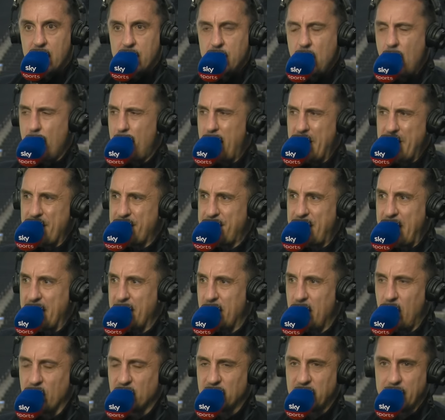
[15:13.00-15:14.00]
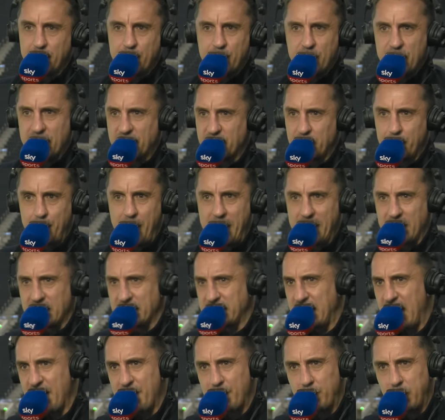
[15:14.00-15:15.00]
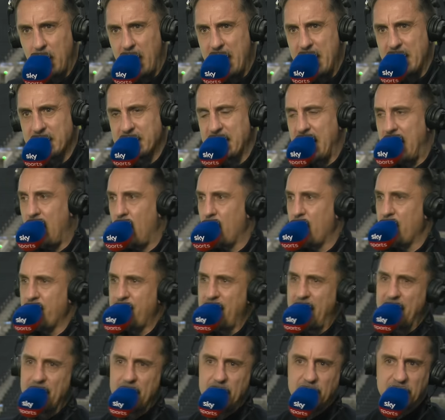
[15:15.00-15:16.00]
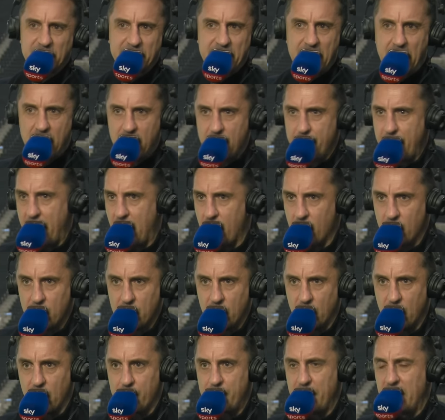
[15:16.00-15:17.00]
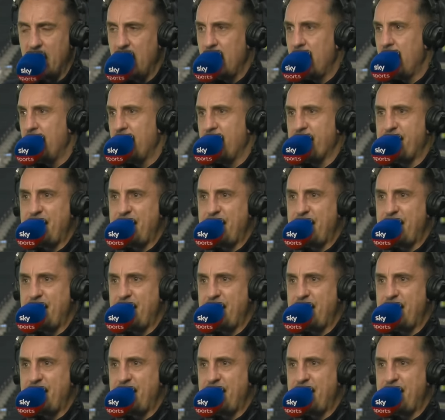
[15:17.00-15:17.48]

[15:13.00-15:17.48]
not by the fact that obviously Crystal Palace left players out, the fact that it's a Carabao Cup, the